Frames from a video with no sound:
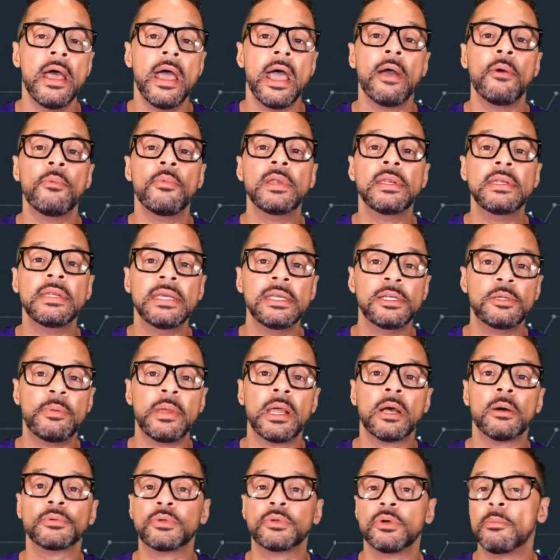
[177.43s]
And we need to be
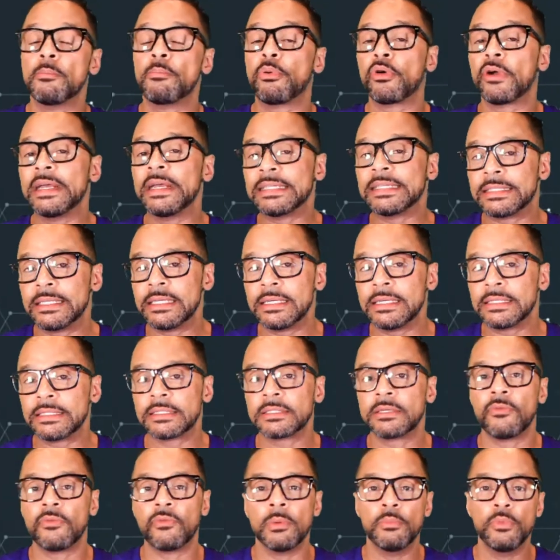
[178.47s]
able to embrace
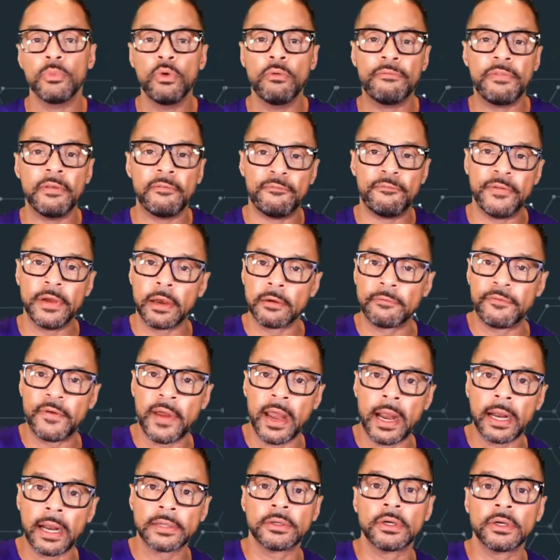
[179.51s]
this, remove the fear
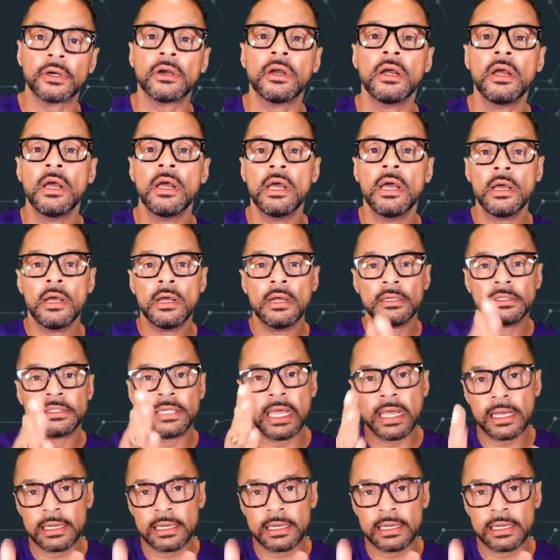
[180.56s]
factor, take